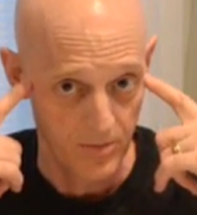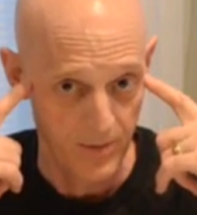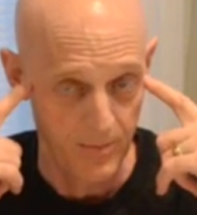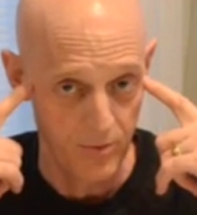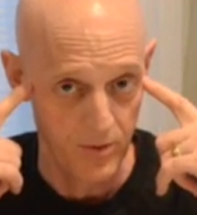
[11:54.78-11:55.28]

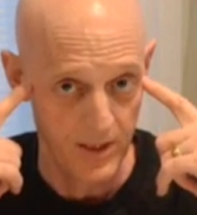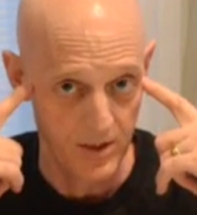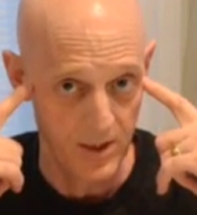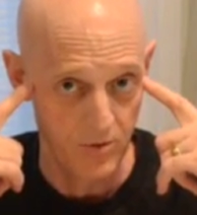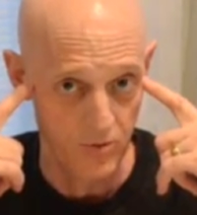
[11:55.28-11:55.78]
people who get
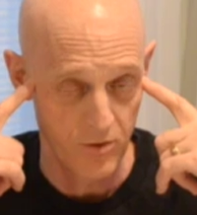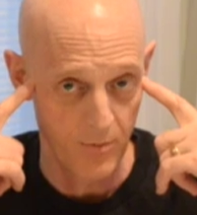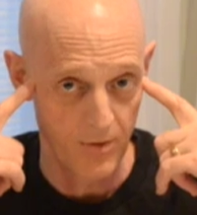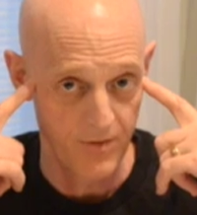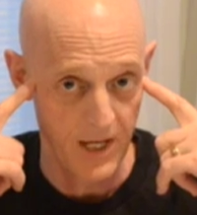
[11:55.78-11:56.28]
essential
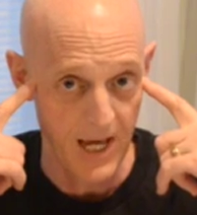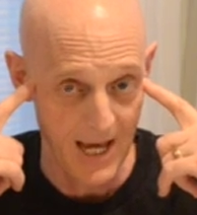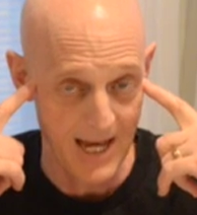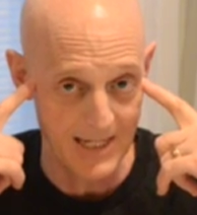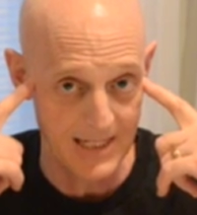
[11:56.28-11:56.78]
tremor of the
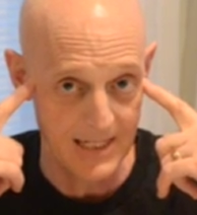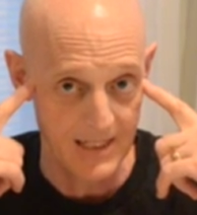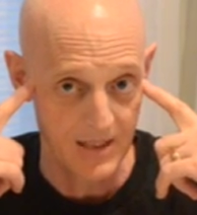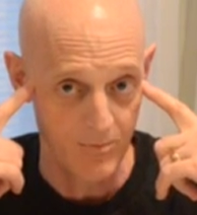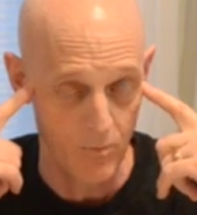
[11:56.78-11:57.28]
head
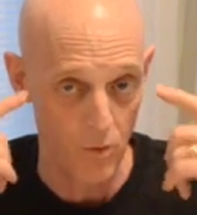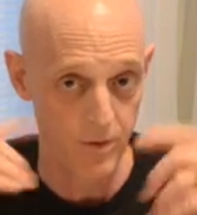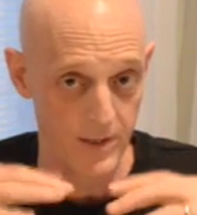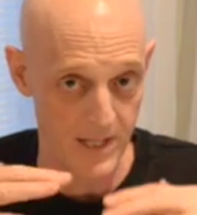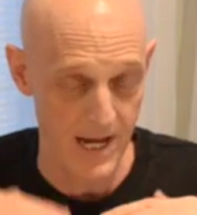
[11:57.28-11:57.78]
more
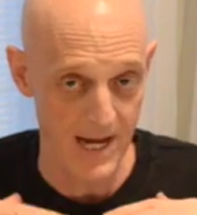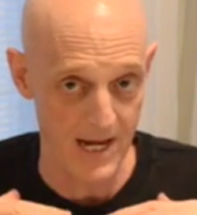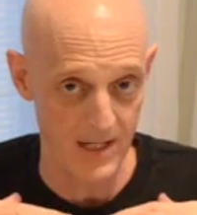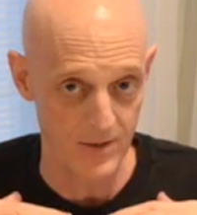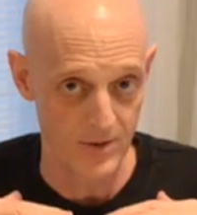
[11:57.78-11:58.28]
than the
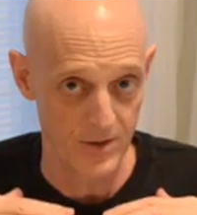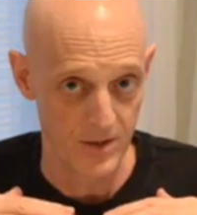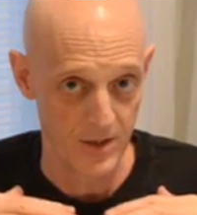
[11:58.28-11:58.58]
hands.